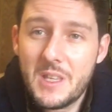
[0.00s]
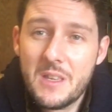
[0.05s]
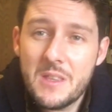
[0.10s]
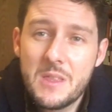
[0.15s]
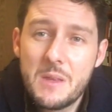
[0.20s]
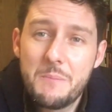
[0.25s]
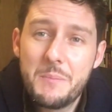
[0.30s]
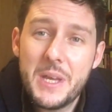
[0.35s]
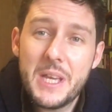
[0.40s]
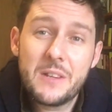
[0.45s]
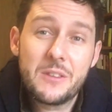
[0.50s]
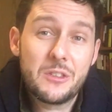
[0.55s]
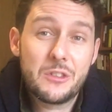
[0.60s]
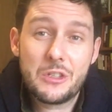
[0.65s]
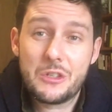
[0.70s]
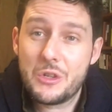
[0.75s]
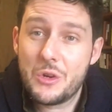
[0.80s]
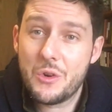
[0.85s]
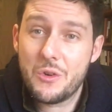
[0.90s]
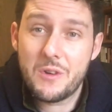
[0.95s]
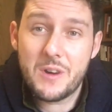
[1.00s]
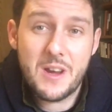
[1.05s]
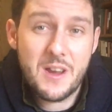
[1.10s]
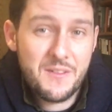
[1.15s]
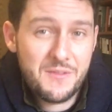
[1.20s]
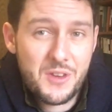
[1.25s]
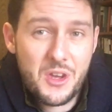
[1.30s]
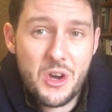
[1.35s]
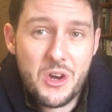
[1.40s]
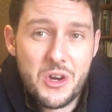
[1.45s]
the big story
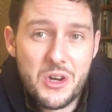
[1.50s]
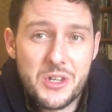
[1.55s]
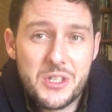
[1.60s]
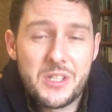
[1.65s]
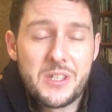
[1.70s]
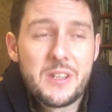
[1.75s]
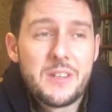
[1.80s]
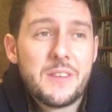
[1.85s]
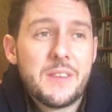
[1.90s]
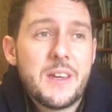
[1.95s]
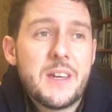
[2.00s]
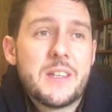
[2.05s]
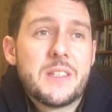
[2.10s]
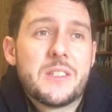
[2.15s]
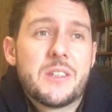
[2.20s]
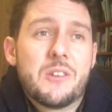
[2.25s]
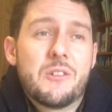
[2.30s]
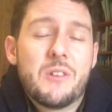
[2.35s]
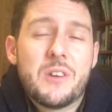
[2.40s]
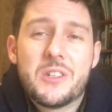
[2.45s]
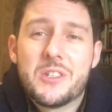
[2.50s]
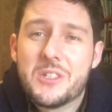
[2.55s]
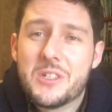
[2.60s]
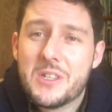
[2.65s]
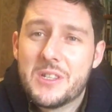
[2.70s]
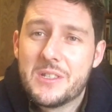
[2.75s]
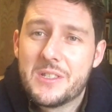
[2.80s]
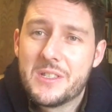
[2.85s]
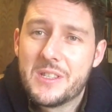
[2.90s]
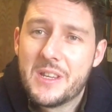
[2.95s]
of God that
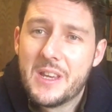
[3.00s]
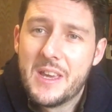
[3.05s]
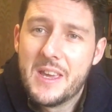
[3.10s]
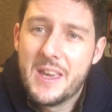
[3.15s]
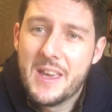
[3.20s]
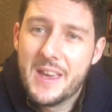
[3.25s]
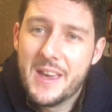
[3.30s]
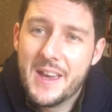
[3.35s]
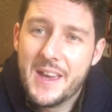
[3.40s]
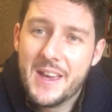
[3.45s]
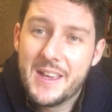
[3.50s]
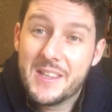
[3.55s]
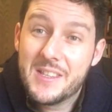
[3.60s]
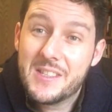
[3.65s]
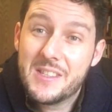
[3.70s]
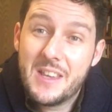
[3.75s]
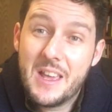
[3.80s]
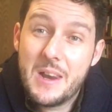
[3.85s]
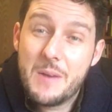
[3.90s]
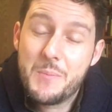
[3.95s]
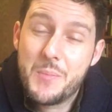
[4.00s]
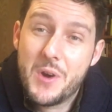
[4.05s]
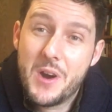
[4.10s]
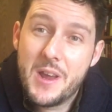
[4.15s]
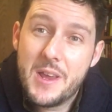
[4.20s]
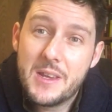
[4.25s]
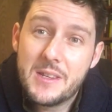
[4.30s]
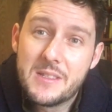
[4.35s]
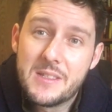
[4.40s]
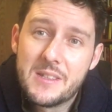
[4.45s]
Christians
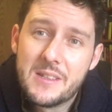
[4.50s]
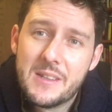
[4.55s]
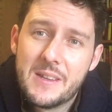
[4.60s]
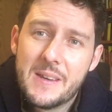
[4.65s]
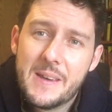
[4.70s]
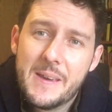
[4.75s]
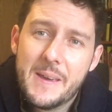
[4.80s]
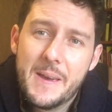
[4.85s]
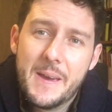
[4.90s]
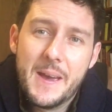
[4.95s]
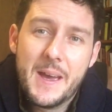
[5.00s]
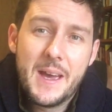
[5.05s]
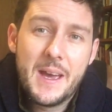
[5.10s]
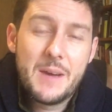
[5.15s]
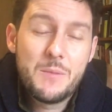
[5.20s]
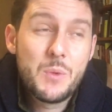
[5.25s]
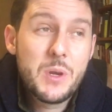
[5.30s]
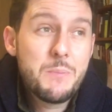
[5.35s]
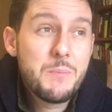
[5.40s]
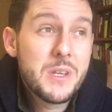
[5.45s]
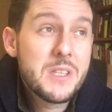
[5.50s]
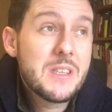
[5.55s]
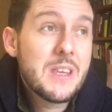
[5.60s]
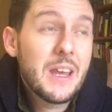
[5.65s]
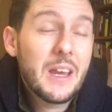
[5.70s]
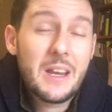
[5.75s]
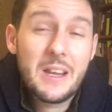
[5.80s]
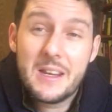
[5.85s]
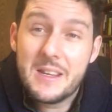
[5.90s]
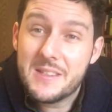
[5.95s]
celebrate. We
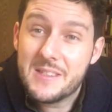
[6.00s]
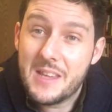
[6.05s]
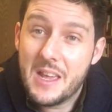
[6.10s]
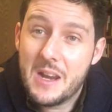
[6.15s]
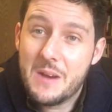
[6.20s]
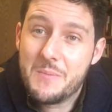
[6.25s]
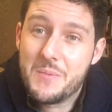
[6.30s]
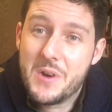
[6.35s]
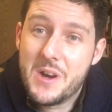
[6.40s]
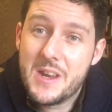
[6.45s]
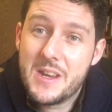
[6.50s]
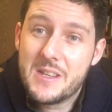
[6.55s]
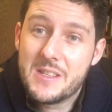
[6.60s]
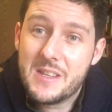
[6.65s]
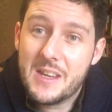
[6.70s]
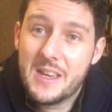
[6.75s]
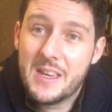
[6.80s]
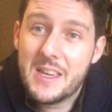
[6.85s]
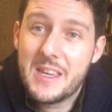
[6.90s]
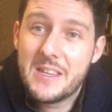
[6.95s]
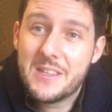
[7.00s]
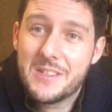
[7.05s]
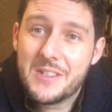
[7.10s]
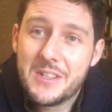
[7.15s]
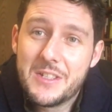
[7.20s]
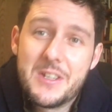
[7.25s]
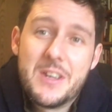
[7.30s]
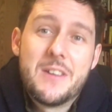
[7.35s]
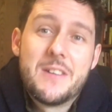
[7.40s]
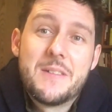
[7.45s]
particularly celebrate Easter
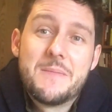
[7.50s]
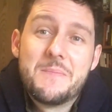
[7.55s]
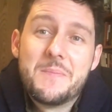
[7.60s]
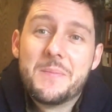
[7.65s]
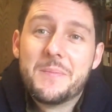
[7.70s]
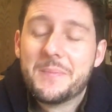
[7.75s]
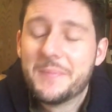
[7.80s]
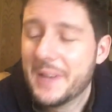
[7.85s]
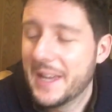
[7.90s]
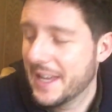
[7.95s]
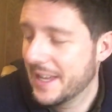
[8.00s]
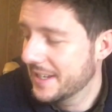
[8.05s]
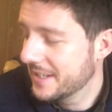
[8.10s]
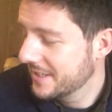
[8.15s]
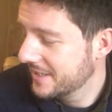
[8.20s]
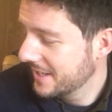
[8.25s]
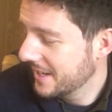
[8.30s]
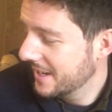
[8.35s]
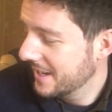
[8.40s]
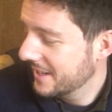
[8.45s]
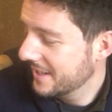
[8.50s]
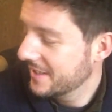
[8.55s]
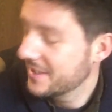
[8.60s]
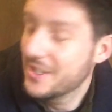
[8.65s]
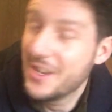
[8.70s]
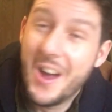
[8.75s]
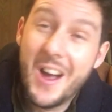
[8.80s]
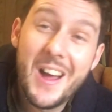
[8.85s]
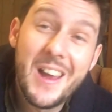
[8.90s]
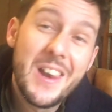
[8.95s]
time. And
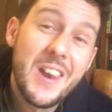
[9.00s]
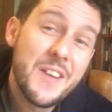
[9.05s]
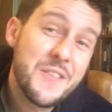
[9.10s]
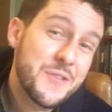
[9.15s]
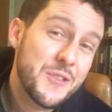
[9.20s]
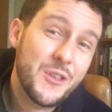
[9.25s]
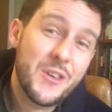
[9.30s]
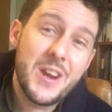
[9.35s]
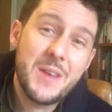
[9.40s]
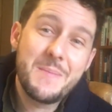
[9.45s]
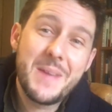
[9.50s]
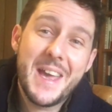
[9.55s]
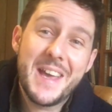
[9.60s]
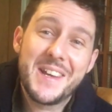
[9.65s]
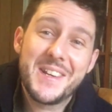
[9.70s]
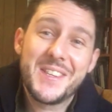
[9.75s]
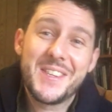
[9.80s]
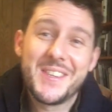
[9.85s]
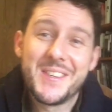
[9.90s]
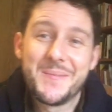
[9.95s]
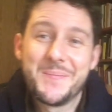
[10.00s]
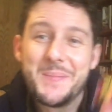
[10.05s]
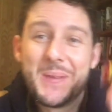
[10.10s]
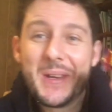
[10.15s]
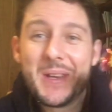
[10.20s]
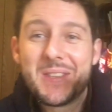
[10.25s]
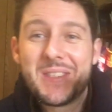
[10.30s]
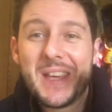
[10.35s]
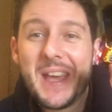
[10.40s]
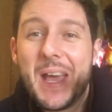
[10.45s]
I love cream eggs
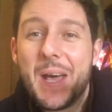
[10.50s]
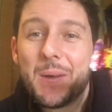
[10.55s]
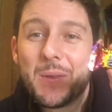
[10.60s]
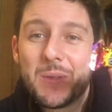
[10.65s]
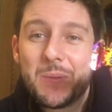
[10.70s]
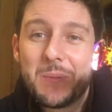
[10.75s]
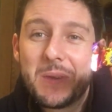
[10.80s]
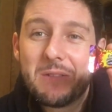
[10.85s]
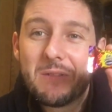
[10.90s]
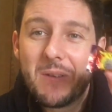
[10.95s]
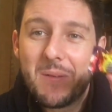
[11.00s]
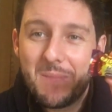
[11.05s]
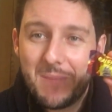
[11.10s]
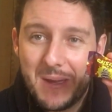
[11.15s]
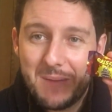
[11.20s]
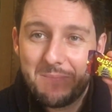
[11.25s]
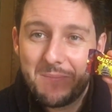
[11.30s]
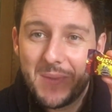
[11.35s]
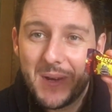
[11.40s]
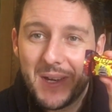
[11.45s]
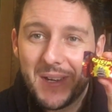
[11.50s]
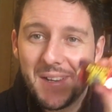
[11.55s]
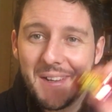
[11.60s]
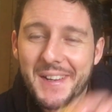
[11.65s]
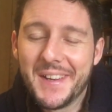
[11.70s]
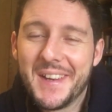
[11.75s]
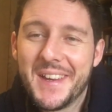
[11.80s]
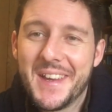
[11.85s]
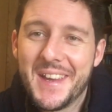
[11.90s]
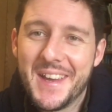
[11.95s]
because it helps me remember
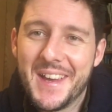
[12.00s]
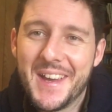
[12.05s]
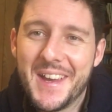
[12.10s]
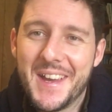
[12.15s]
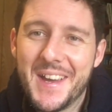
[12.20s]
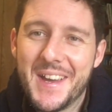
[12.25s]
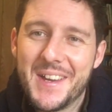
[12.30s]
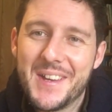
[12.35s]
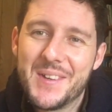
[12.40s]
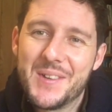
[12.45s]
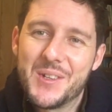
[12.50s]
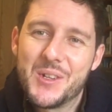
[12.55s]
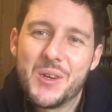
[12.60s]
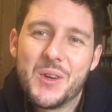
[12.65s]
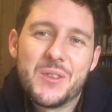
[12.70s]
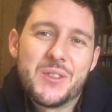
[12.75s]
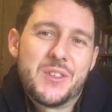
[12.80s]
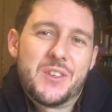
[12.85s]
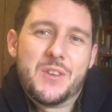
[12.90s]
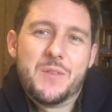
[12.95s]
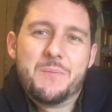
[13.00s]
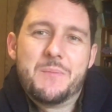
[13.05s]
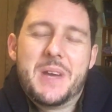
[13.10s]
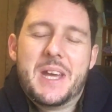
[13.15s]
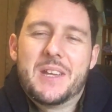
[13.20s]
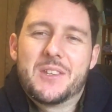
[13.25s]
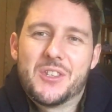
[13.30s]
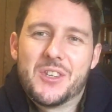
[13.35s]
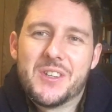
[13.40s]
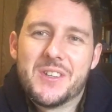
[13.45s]
God's
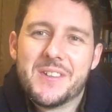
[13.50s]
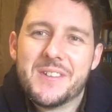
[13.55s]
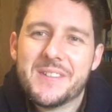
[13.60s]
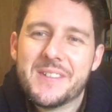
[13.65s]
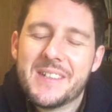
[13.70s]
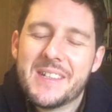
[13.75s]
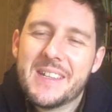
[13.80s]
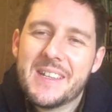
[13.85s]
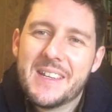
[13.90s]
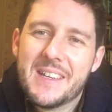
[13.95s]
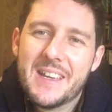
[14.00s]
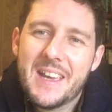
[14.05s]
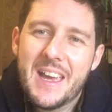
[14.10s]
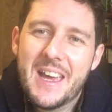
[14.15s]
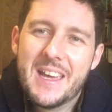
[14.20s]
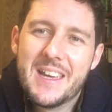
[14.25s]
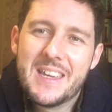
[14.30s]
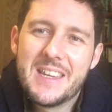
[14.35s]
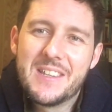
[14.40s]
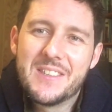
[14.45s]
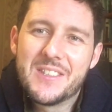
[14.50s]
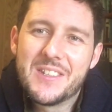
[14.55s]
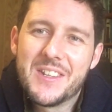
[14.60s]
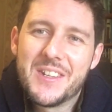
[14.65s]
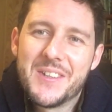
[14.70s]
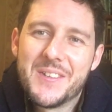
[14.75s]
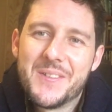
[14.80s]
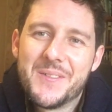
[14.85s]
compassion at Easter.